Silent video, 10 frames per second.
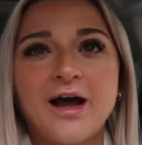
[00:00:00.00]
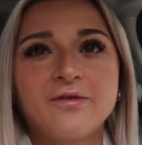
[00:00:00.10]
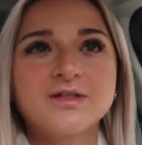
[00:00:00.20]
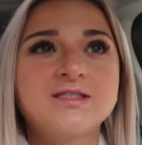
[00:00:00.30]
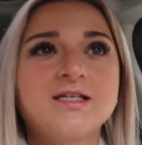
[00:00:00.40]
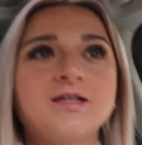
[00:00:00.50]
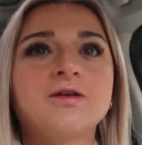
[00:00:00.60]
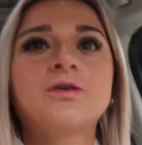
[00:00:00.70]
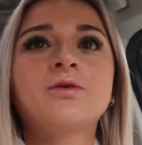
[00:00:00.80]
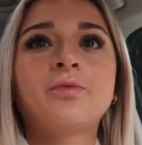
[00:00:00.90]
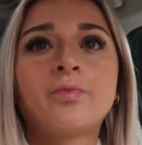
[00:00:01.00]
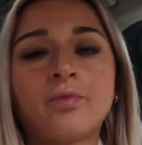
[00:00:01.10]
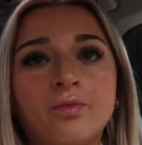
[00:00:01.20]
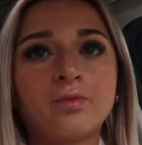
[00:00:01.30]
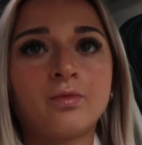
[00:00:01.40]
I will see you
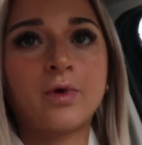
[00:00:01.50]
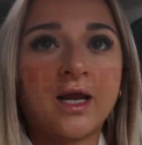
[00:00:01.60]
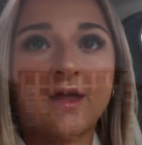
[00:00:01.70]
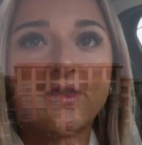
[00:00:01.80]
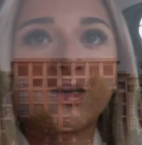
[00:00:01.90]
when I get